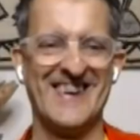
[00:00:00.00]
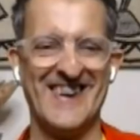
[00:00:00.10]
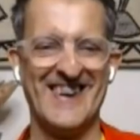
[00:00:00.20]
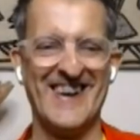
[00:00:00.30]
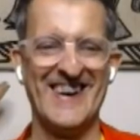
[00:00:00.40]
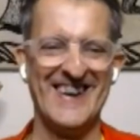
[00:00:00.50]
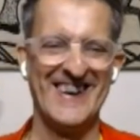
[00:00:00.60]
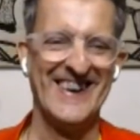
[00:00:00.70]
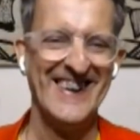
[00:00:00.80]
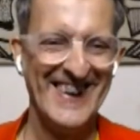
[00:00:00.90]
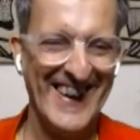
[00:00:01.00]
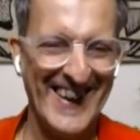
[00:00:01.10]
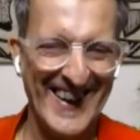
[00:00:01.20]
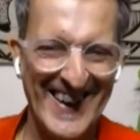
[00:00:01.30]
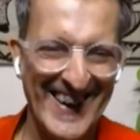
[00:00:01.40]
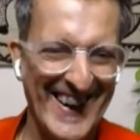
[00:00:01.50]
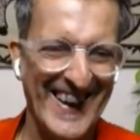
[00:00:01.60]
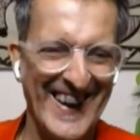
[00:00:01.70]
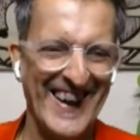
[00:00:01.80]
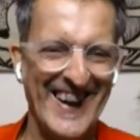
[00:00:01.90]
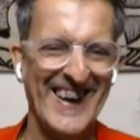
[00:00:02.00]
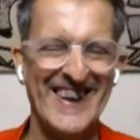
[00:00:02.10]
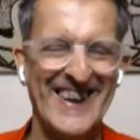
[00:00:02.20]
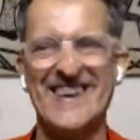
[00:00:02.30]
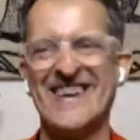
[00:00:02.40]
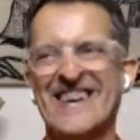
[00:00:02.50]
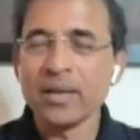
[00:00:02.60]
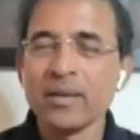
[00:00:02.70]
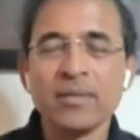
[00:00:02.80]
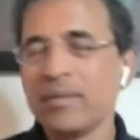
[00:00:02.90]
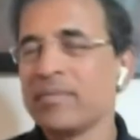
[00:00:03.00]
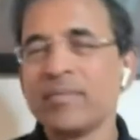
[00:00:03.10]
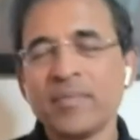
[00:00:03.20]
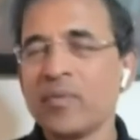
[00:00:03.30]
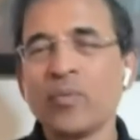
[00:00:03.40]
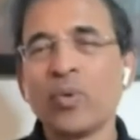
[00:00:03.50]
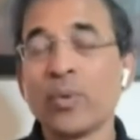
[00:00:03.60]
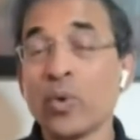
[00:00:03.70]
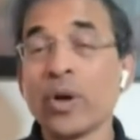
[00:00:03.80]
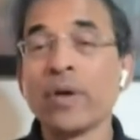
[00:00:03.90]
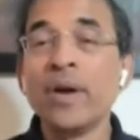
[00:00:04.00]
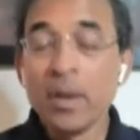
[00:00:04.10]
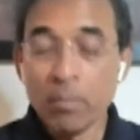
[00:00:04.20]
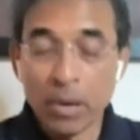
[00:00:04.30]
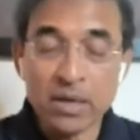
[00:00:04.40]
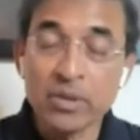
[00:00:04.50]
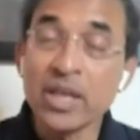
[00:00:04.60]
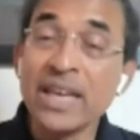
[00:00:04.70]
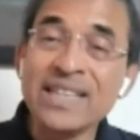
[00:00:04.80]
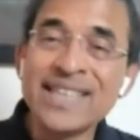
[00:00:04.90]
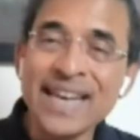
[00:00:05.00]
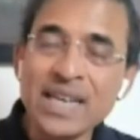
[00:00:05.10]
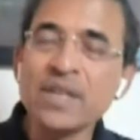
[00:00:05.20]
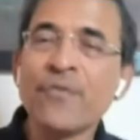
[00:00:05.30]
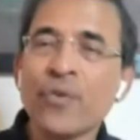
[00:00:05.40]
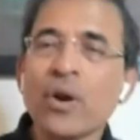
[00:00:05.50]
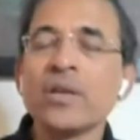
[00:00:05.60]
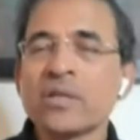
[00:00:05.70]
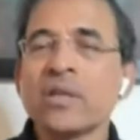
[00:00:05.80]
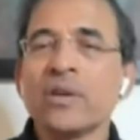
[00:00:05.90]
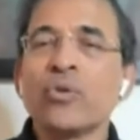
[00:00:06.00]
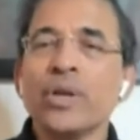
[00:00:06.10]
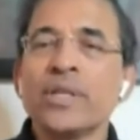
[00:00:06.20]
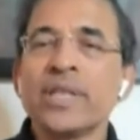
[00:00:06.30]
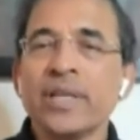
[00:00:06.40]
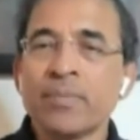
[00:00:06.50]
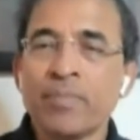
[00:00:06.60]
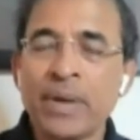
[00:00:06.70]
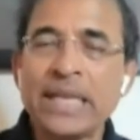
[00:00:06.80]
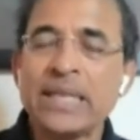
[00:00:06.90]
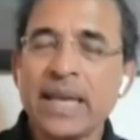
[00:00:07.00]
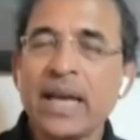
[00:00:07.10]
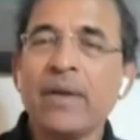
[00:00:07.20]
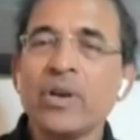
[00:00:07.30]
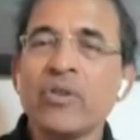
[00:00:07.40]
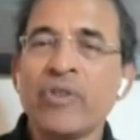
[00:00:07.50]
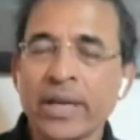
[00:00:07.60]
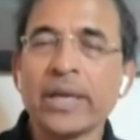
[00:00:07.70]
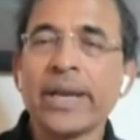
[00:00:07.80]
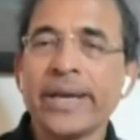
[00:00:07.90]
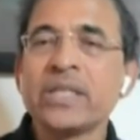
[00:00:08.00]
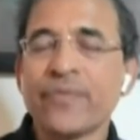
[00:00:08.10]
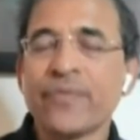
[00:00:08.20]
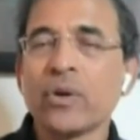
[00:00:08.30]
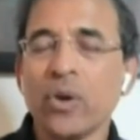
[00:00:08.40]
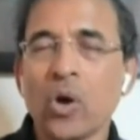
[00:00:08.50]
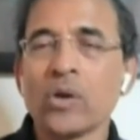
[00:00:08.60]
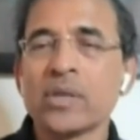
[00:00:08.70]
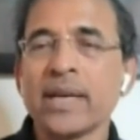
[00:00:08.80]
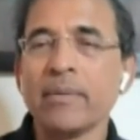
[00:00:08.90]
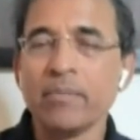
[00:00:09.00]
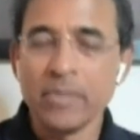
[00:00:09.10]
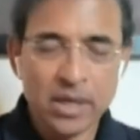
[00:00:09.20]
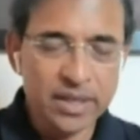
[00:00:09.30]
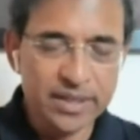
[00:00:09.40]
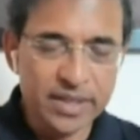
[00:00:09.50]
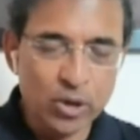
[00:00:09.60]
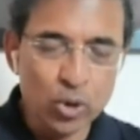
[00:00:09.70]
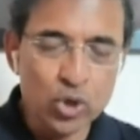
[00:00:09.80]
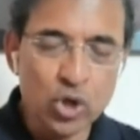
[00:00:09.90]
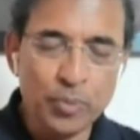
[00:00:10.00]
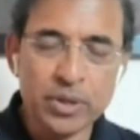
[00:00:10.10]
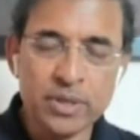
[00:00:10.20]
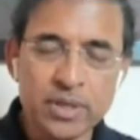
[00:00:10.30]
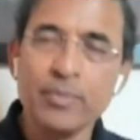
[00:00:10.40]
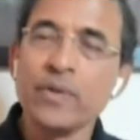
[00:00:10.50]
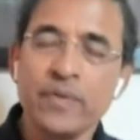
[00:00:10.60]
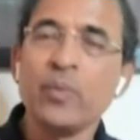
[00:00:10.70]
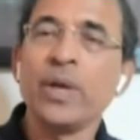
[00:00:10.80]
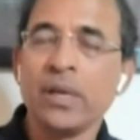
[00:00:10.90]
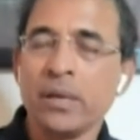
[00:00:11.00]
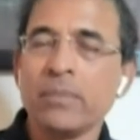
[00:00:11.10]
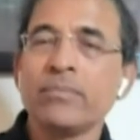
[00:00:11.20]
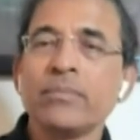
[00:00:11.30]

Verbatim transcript: There you go. I mean, if he makes hundred again, what whatever. But the incentive for Rajasthan Royals, and it's a hmm. place they haven't recognized for a long time, is they go top of the table if they win.